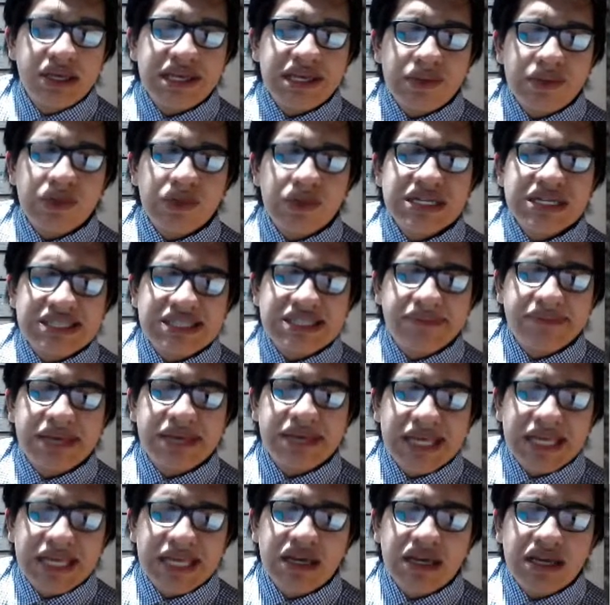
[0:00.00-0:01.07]
it was the
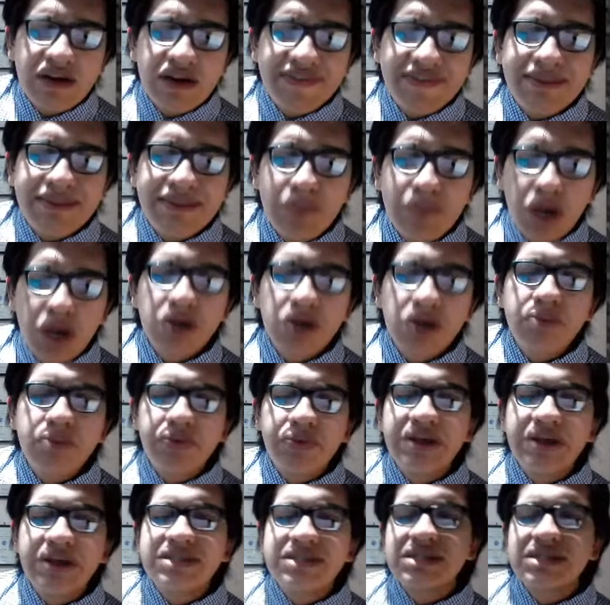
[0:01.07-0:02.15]
beginning of the modern
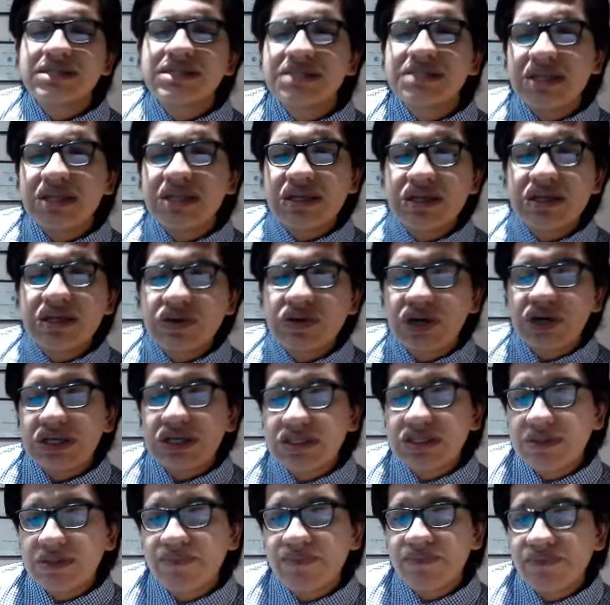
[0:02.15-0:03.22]
presidency in the
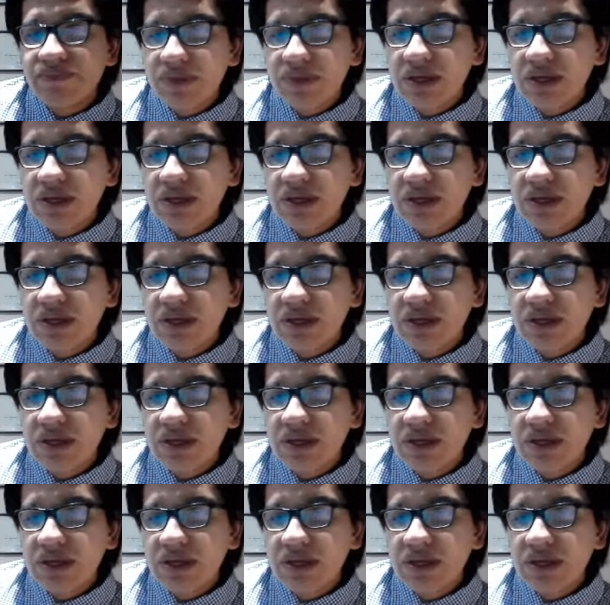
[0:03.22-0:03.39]
U.S.